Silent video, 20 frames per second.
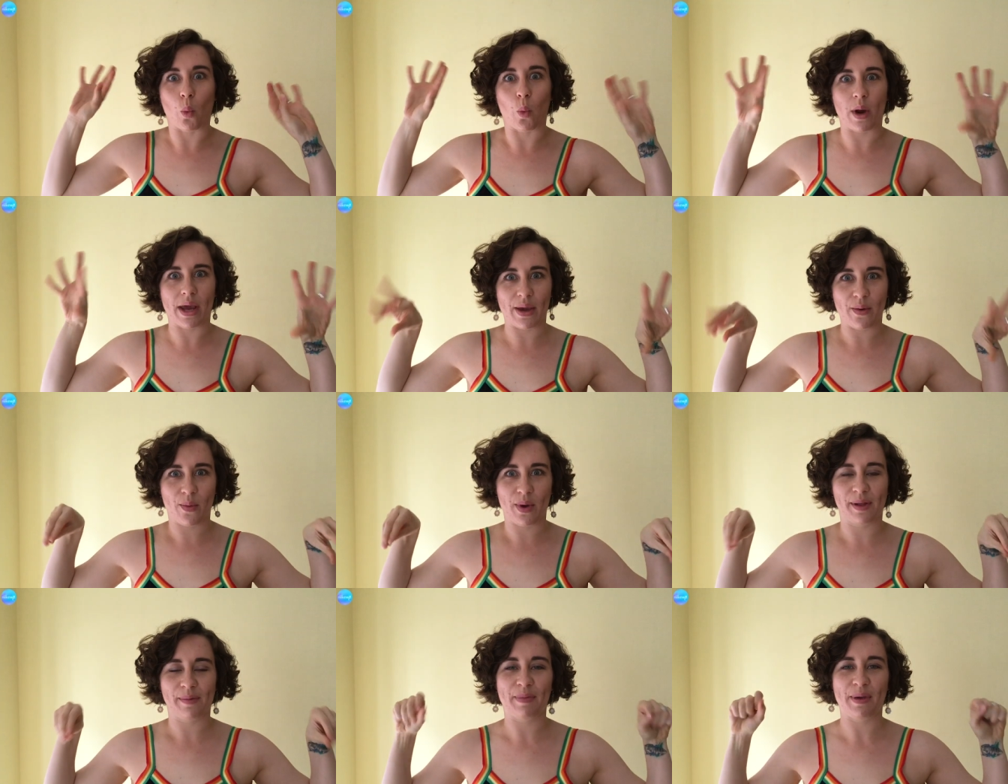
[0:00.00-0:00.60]
we
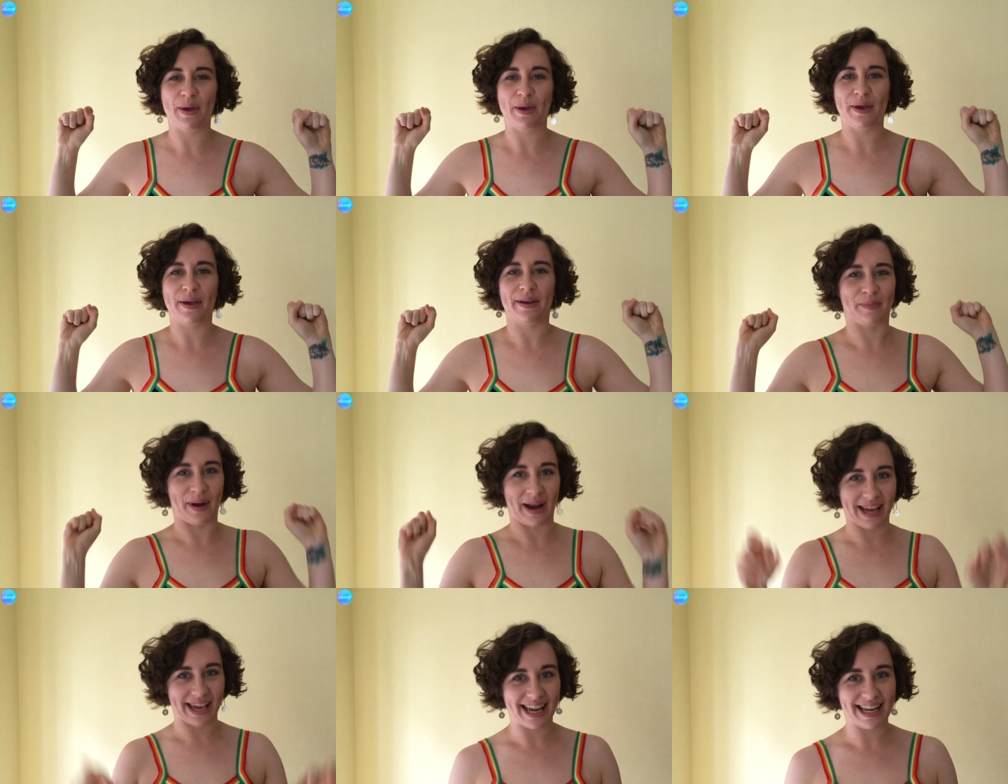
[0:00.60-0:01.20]
will be
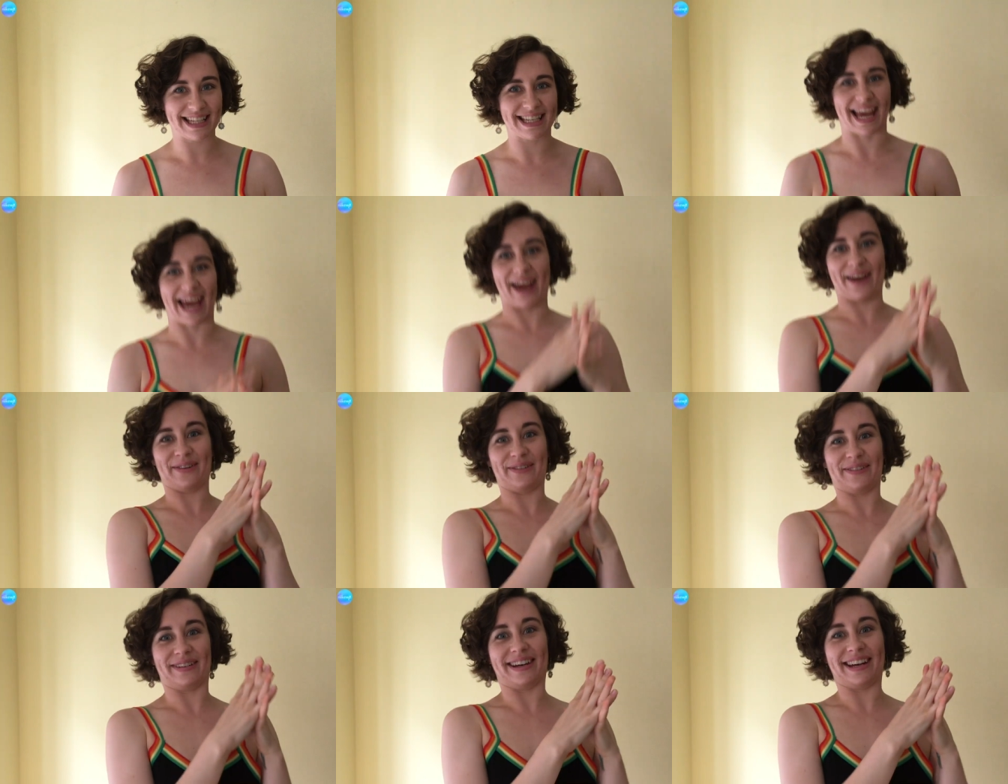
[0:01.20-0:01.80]
breaking
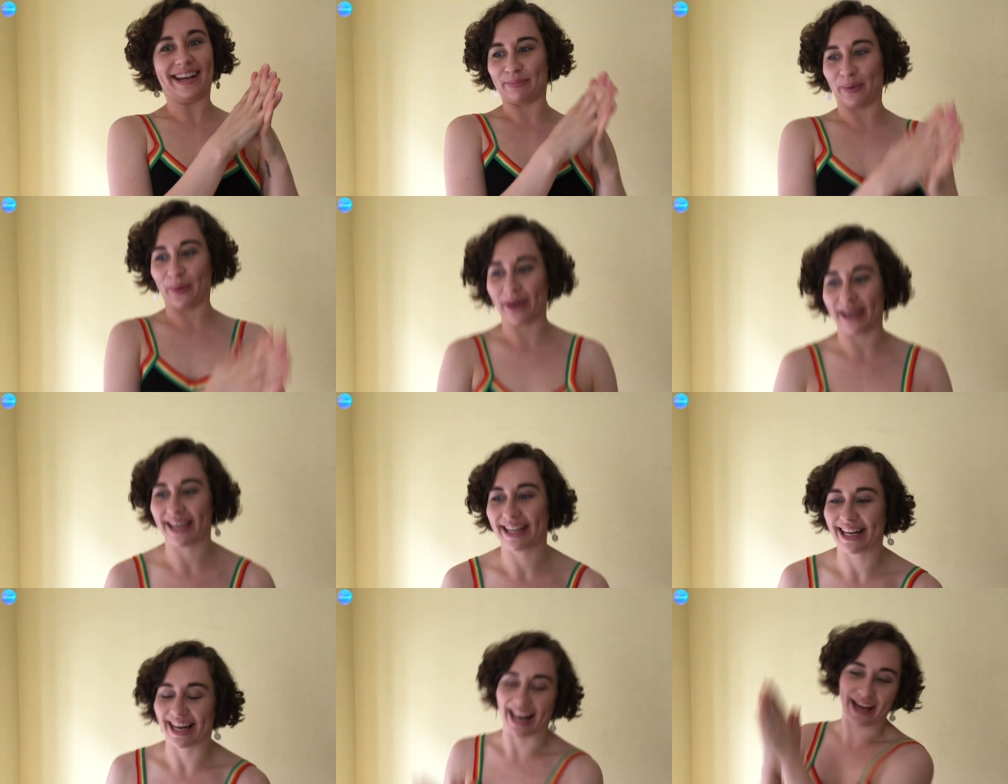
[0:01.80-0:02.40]
down
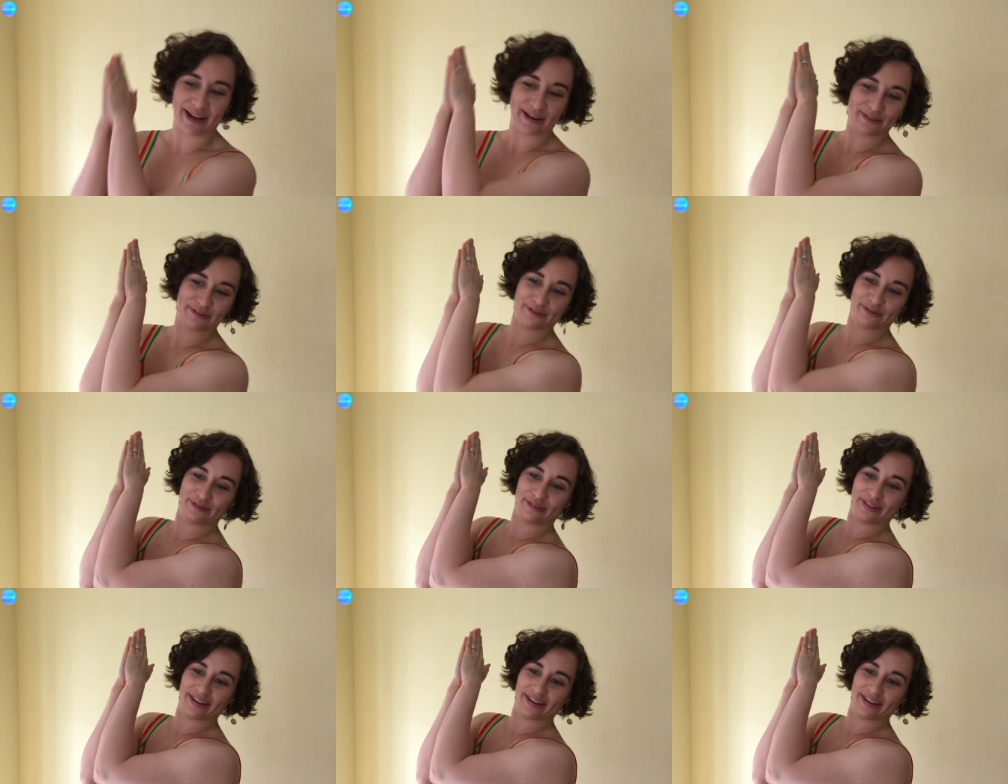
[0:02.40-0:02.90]
Boy in Love